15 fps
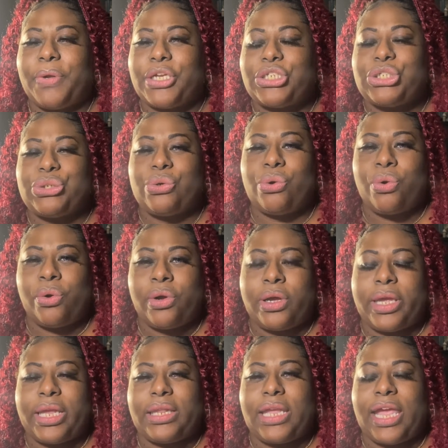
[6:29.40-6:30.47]
put you
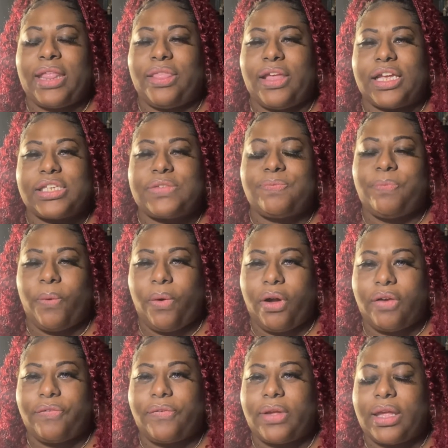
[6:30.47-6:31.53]
on and thus
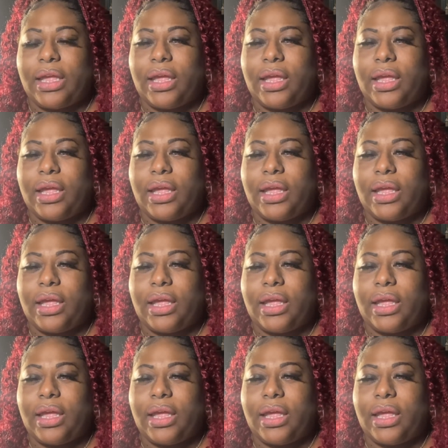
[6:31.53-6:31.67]
forth.